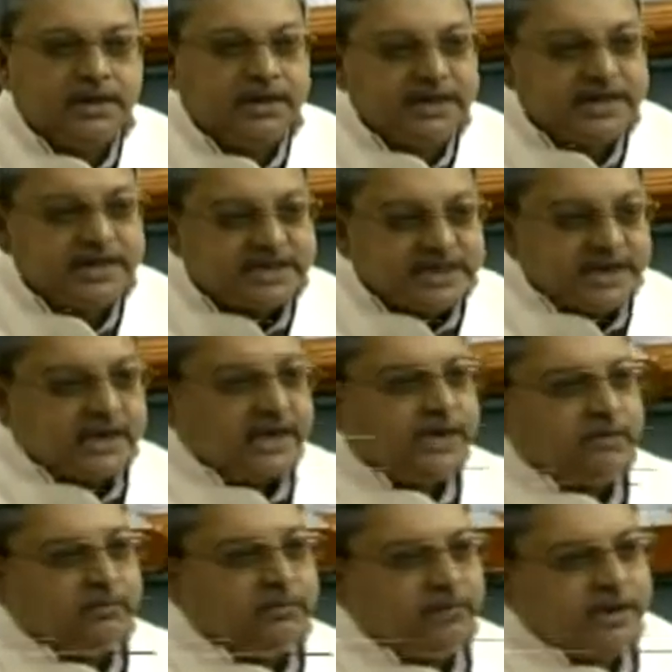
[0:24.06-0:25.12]

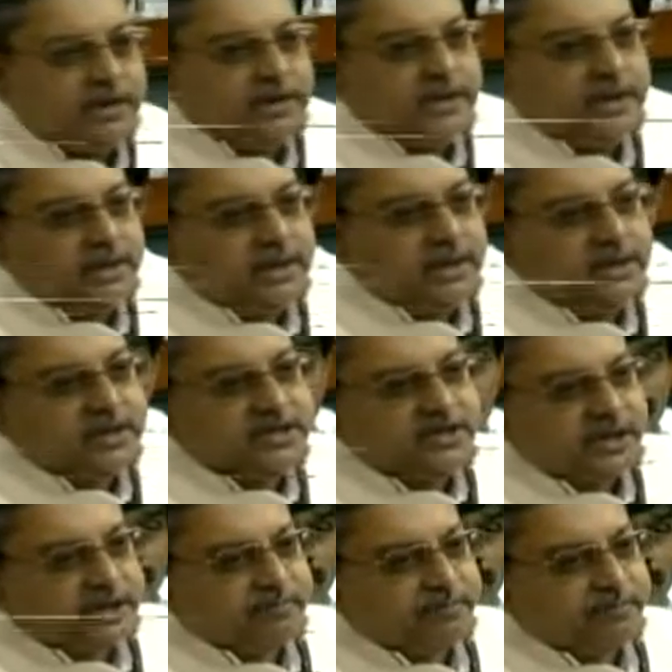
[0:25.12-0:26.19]
disagree with the
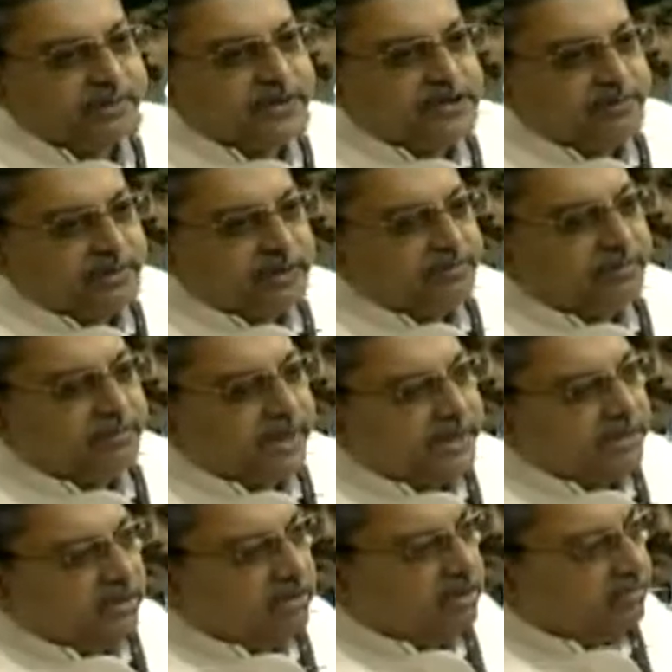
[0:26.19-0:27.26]
statements made by
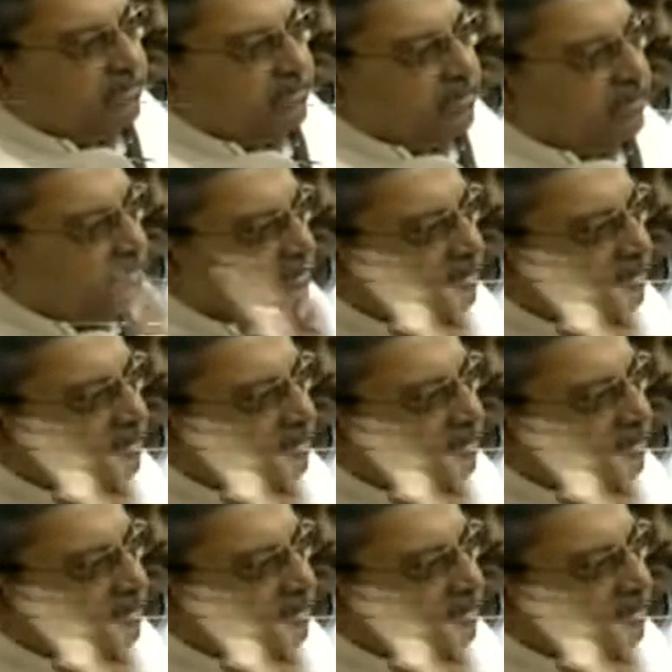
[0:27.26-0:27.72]
the Honorable